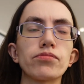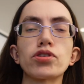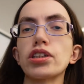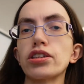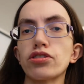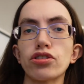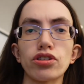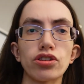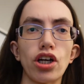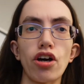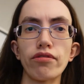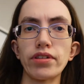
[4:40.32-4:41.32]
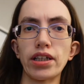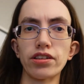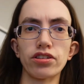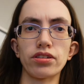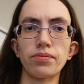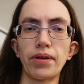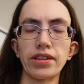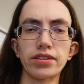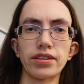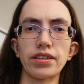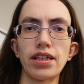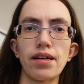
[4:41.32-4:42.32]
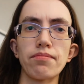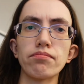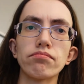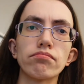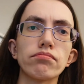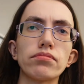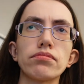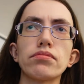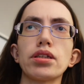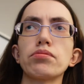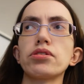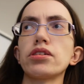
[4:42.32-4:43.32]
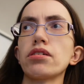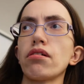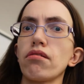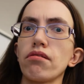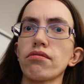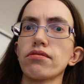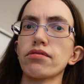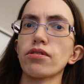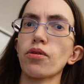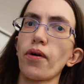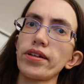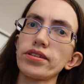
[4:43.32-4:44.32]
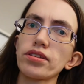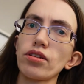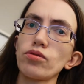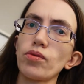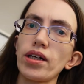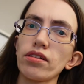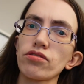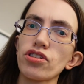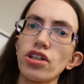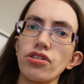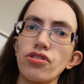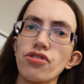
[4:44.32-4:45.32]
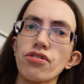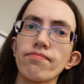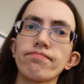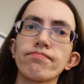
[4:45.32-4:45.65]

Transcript: It's just her reactions back to them maybe aren't quite so well judged.